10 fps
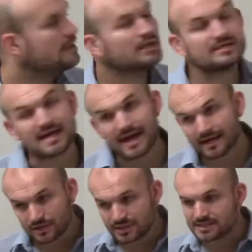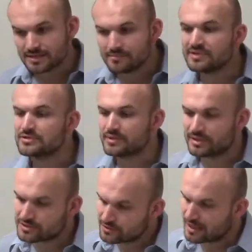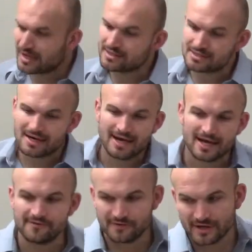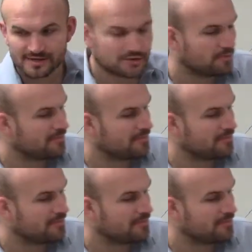Because the angle is in between the two lines. And if you guys go